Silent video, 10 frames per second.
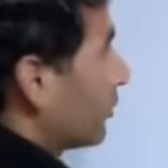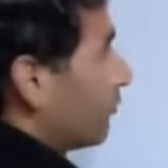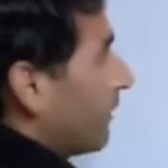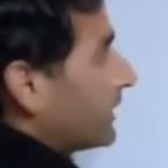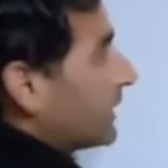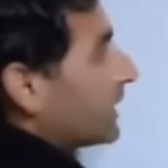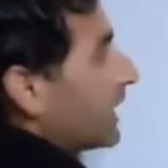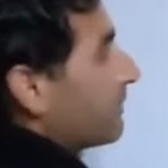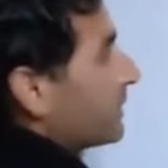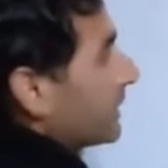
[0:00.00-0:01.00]
when the
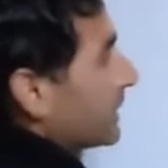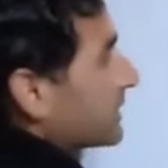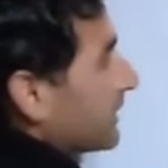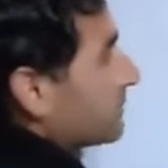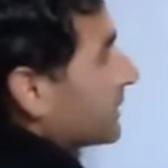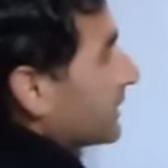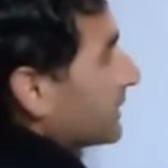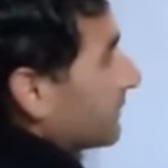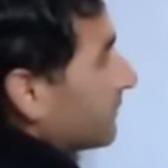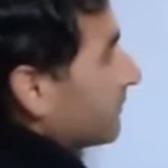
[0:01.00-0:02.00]
grammatical subject